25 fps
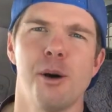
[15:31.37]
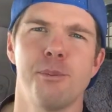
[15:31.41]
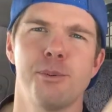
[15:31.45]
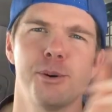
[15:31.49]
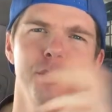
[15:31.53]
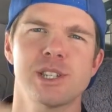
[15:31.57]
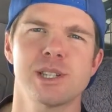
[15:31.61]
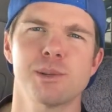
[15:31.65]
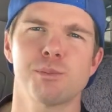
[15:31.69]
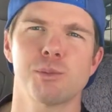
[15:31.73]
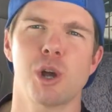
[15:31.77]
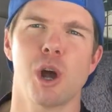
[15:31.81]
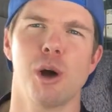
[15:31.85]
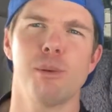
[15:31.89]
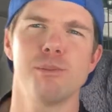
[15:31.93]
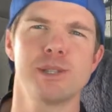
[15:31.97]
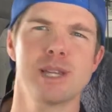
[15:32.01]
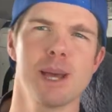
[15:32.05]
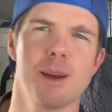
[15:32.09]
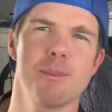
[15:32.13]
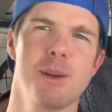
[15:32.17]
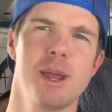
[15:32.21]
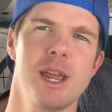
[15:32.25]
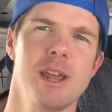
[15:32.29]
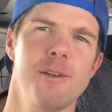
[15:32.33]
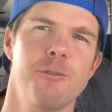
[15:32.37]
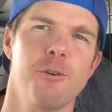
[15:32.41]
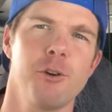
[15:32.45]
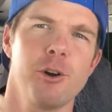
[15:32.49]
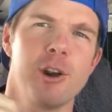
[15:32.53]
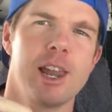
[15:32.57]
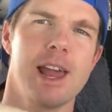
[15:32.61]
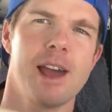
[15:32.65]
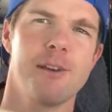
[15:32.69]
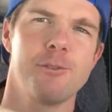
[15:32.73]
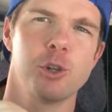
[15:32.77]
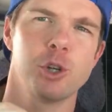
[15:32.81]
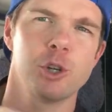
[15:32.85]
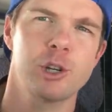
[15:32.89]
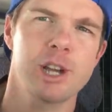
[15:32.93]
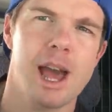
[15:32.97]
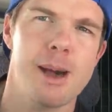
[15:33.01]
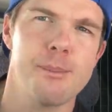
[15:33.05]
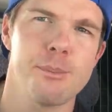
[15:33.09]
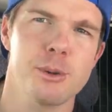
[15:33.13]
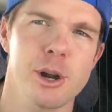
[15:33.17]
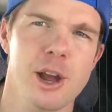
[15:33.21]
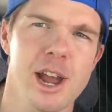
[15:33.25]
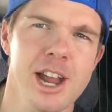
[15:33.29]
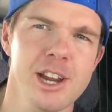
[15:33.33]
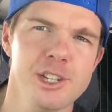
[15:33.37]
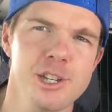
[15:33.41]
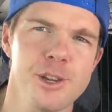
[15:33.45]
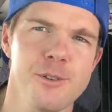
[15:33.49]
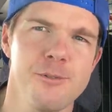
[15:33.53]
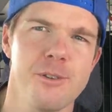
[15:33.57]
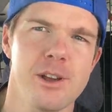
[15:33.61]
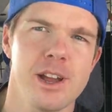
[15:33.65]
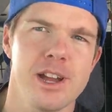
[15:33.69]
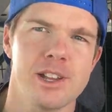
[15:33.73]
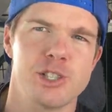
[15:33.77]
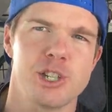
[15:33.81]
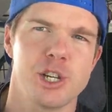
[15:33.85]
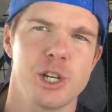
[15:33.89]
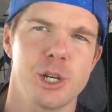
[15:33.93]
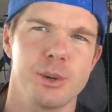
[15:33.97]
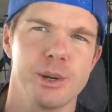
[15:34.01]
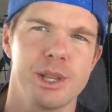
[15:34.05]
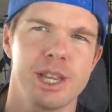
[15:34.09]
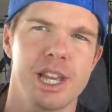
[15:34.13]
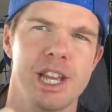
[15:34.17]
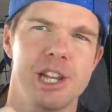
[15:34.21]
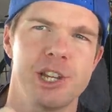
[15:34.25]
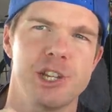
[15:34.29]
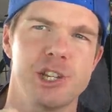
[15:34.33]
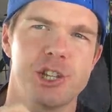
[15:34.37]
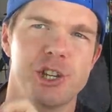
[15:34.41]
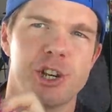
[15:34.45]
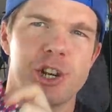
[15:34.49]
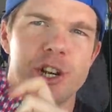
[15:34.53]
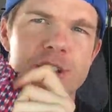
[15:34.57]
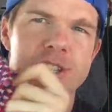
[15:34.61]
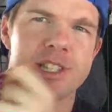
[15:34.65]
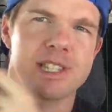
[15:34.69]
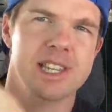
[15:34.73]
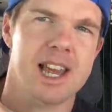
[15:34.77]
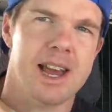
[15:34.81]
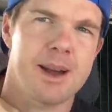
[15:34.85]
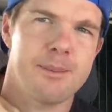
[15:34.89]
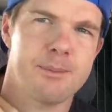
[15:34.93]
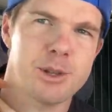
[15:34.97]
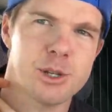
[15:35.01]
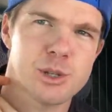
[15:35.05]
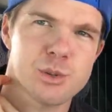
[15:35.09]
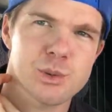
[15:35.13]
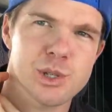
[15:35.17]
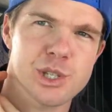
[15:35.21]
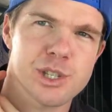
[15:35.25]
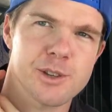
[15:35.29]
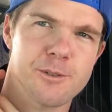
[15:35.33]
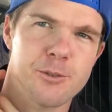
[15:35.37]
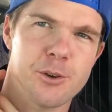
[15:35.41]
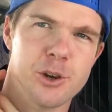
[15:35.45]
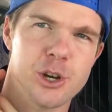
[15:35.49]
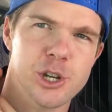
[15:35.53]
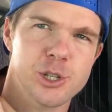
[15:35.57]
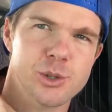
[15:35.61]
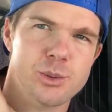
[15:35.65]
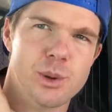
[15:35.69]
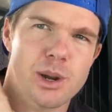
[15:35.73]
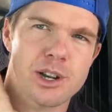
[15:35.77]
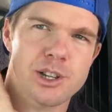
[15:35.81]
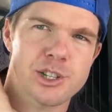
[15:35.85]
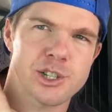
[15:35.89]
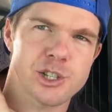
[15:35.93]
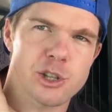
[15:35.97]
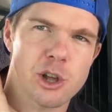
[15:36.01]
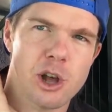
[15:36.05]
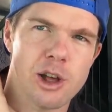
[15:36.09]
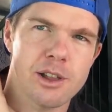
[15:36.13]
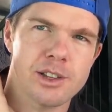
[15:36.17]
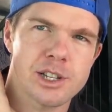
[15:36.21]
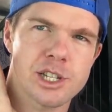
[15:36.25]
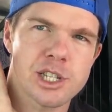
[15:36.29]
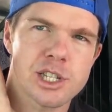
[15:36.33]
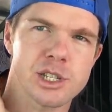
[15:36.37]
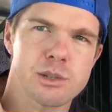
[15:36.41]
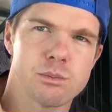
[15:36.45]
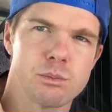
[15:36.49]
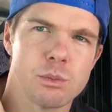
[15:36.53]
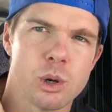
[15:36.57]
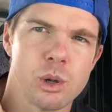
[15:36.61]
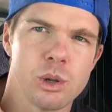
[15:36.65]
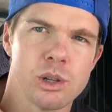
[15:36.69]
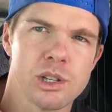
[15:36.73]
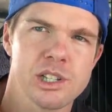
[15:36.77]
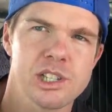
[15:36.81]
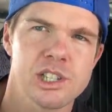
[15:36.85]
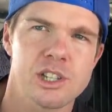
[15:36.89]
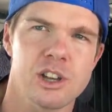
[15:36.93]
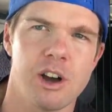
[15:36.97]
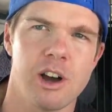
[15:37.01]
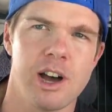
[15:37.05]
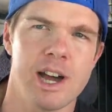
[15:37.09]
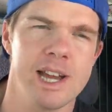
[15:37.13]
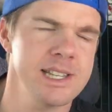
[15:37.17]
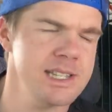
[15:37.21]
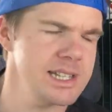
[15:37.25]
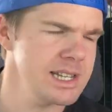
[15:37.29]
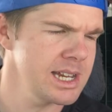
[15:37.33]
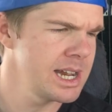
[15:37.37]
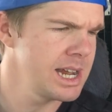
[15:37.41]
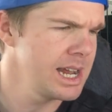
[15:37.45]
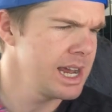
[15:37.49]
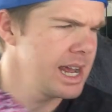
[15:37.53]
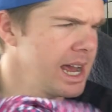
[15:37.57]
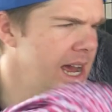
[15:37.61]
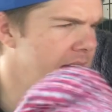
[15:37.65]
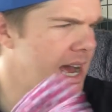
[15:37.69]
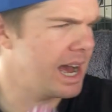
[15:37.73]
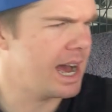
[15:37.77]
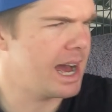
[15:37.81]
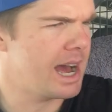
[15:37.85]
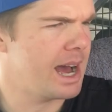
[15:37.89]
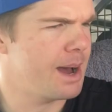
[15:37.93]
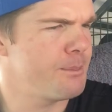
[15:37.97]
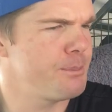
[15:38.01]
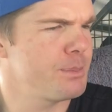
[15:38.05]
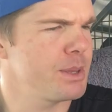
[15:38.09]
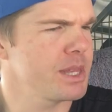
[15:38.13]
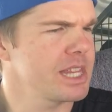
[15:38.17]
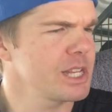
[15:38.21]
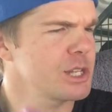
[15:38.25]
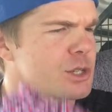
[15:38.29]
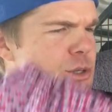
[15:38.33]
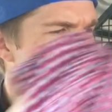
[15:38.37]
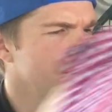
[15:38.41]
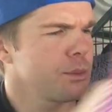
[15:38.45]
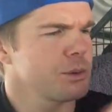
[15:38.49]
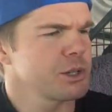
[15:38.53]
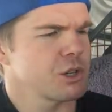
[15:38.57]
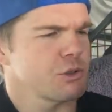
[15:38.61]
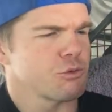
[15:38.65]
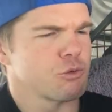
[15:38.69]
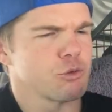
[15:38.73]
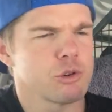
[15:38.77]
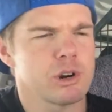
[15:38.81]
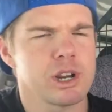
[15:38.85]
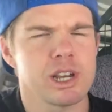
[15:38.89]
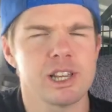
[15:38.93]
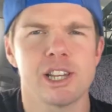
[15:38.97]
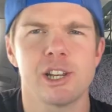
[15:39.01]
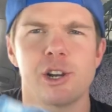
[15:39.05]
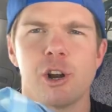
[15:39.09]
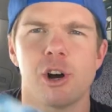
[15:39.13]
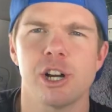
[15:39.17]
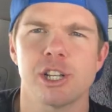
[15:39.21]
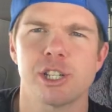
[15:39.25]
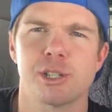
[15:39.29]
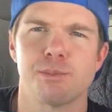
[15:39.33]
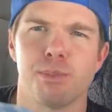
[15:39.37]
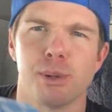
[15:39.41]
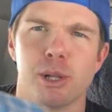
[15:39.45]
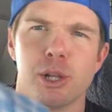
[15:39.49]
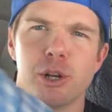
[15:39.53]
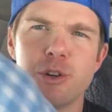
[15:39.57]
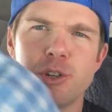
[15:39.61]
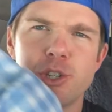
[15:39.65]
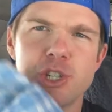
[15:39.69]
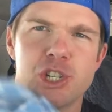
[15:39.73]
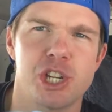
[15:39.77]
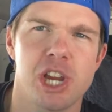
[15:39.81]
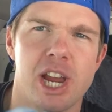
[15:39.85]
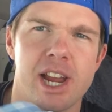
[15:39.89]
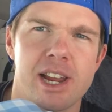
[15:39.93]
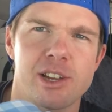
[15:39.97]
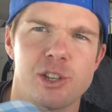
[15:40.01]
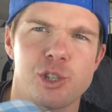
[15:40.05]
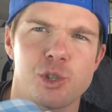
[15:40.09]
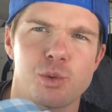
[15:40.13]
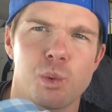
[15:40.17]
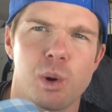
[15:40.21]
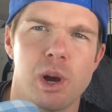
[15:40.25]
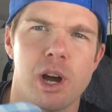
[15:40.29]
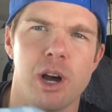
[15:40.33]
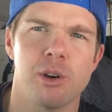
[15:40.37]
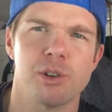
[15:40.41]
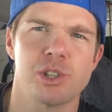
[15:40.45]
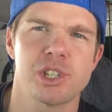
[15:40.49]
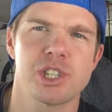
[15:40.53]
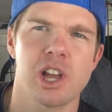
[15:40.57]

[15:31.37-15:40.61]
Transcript: I'll put some comps up here for you to have a look at, but I actually found two of these shirts. Um, this was the first one, a slightly smaller size, um, but this one was a really nice blue check as well.